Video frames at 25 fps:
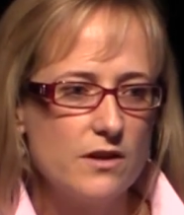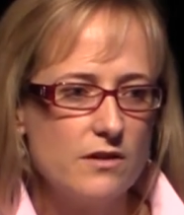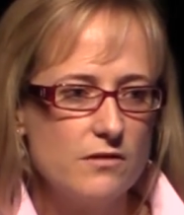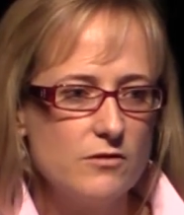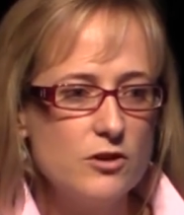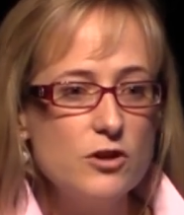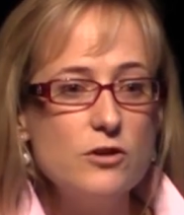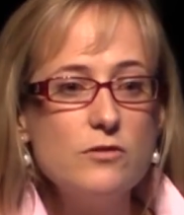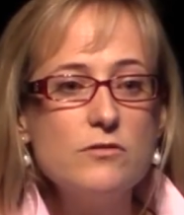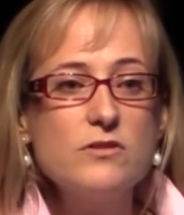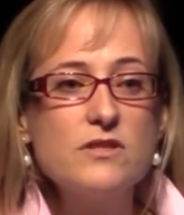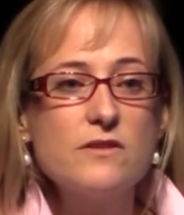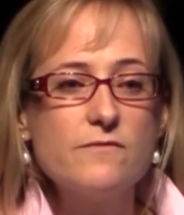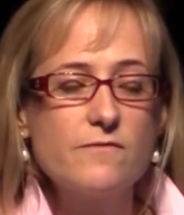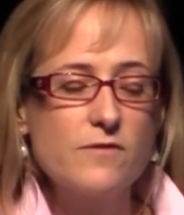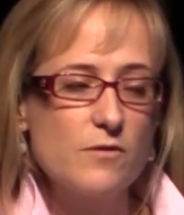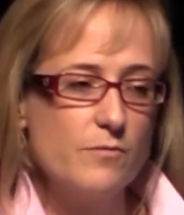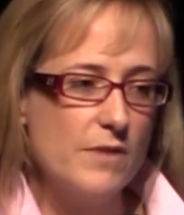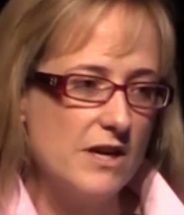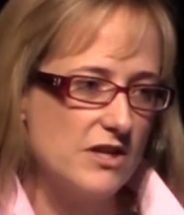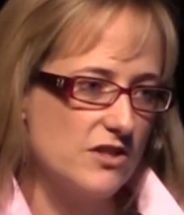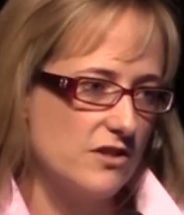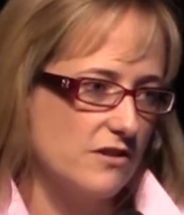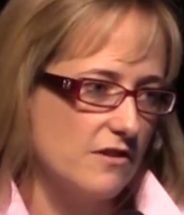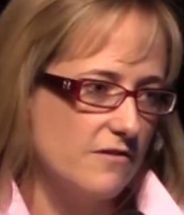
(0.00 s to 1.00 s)
use
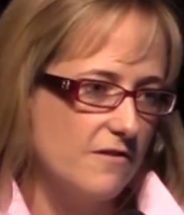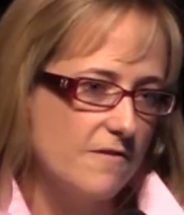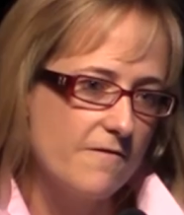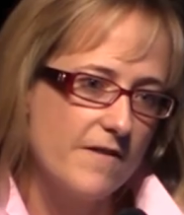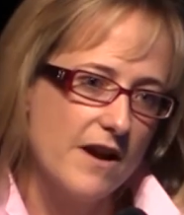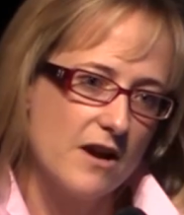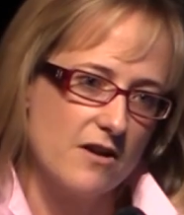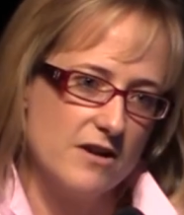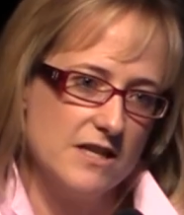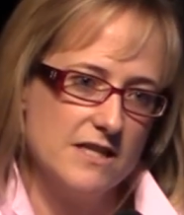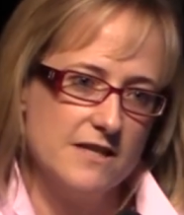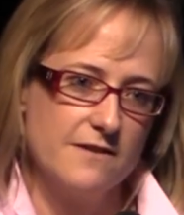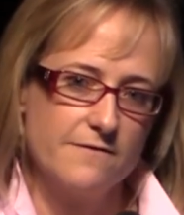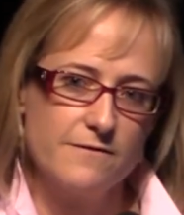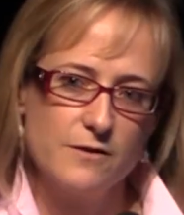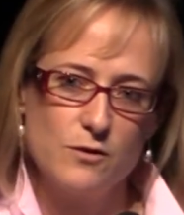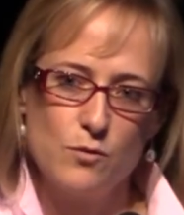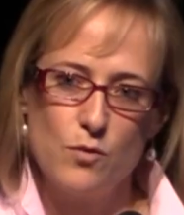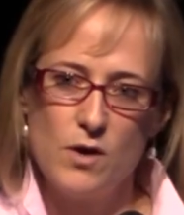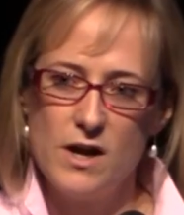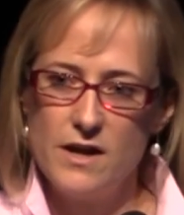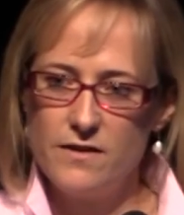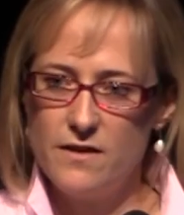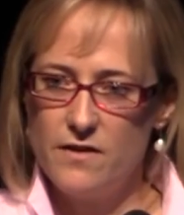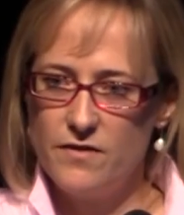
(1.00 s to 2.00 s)
information in a very different
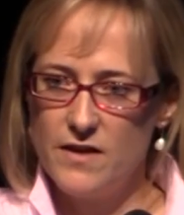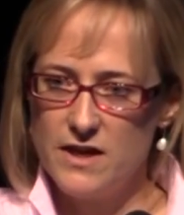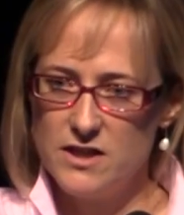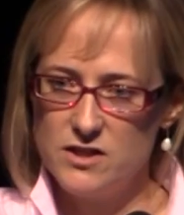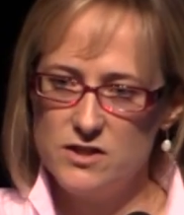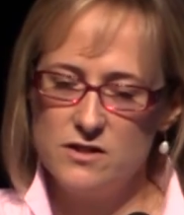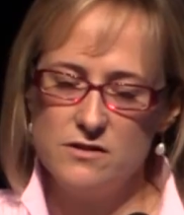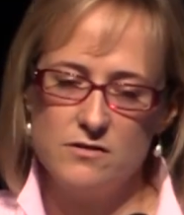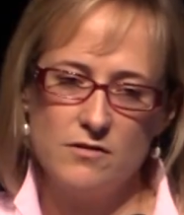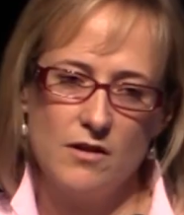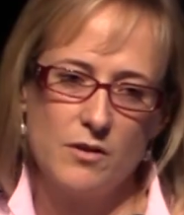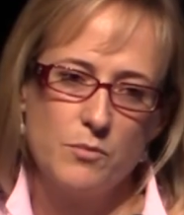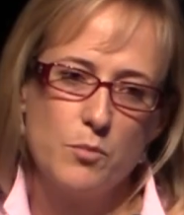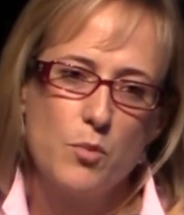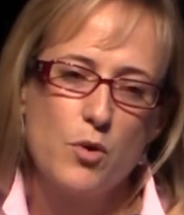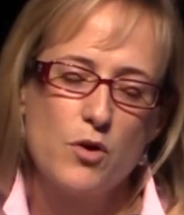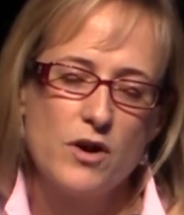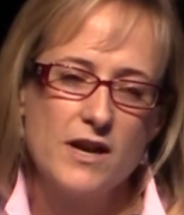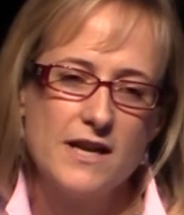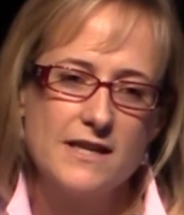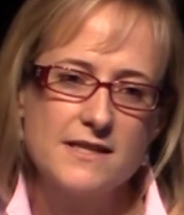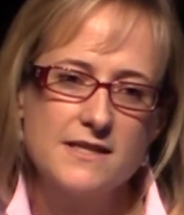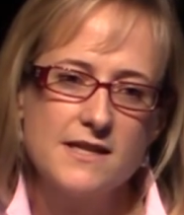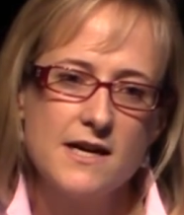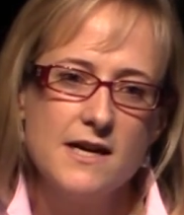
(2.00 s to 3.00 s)
way than they do on
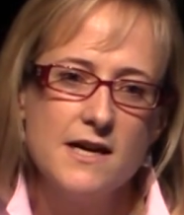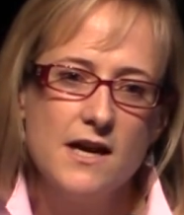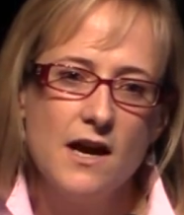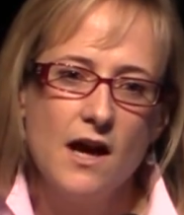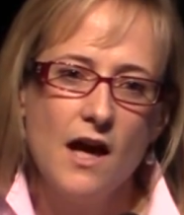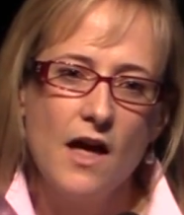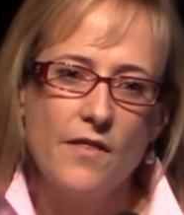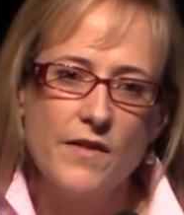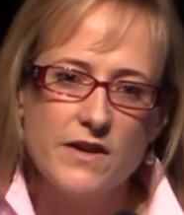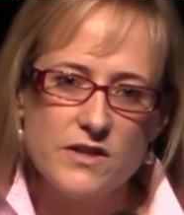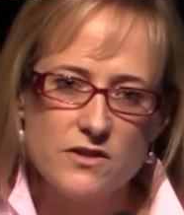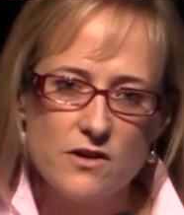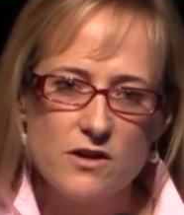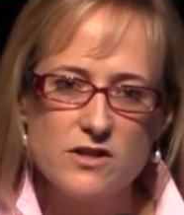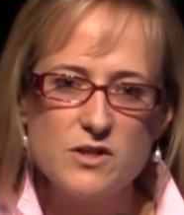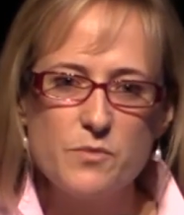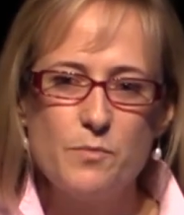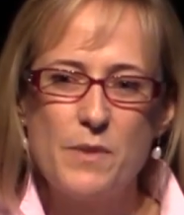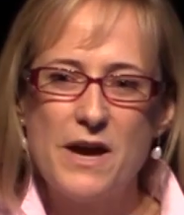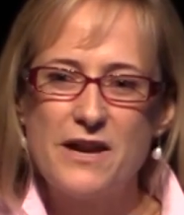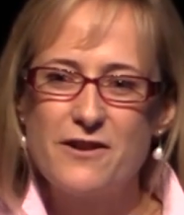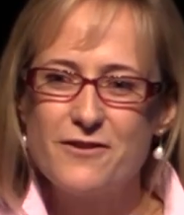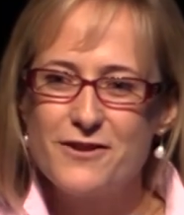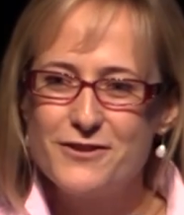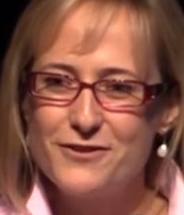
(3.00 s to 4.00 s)
print. And they started to
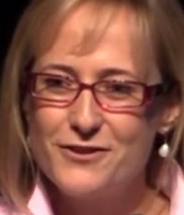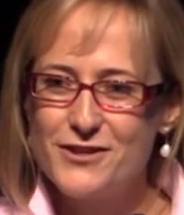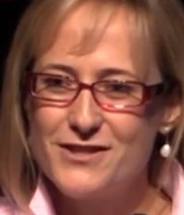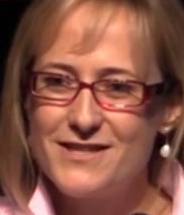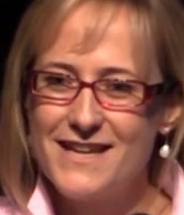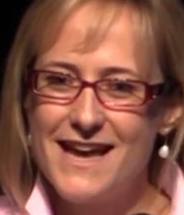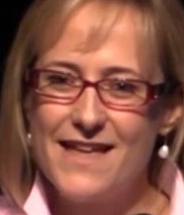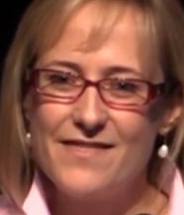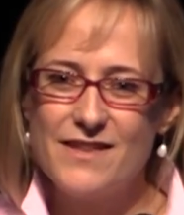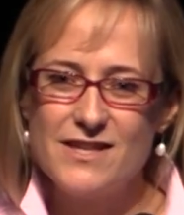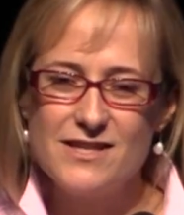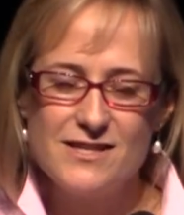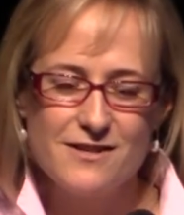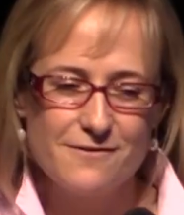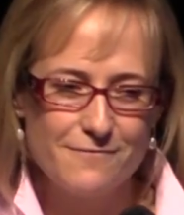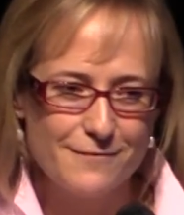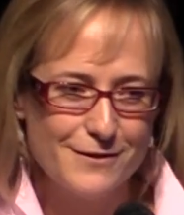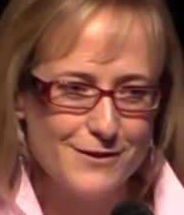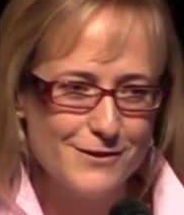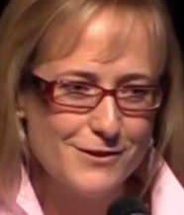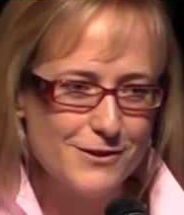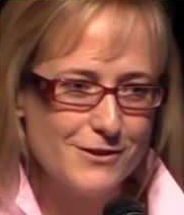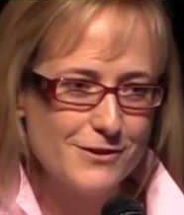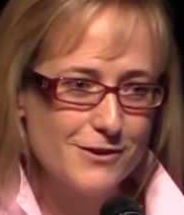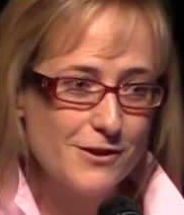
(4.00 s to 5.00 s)
better understand that
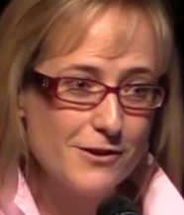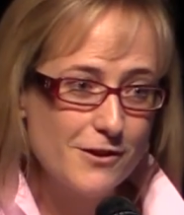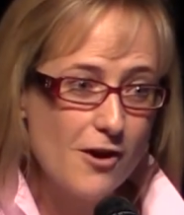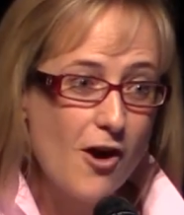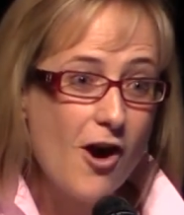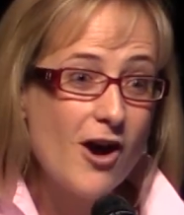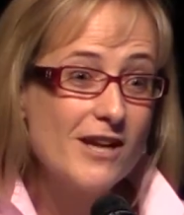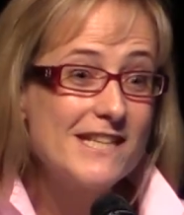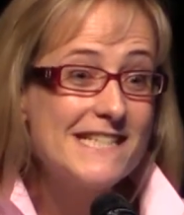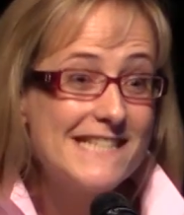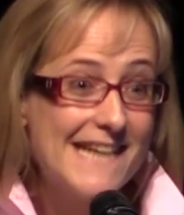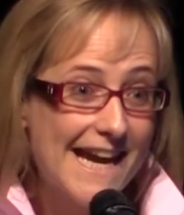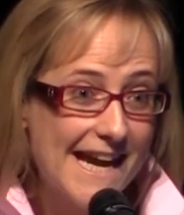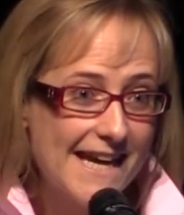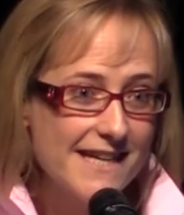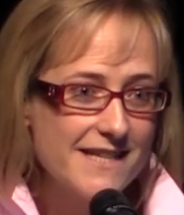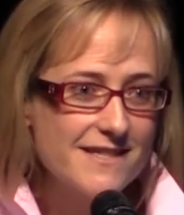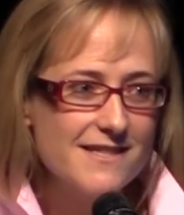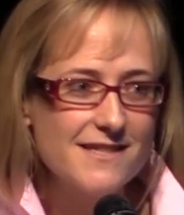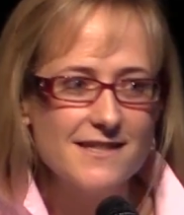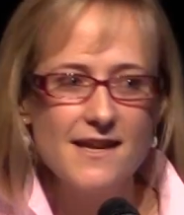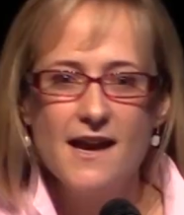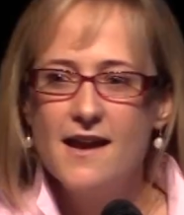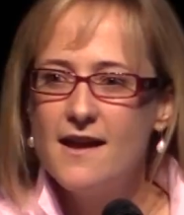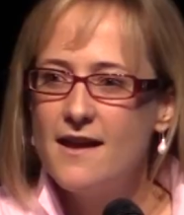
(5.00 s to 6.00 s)
different
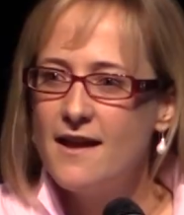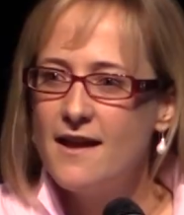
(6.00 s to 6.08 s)
contexts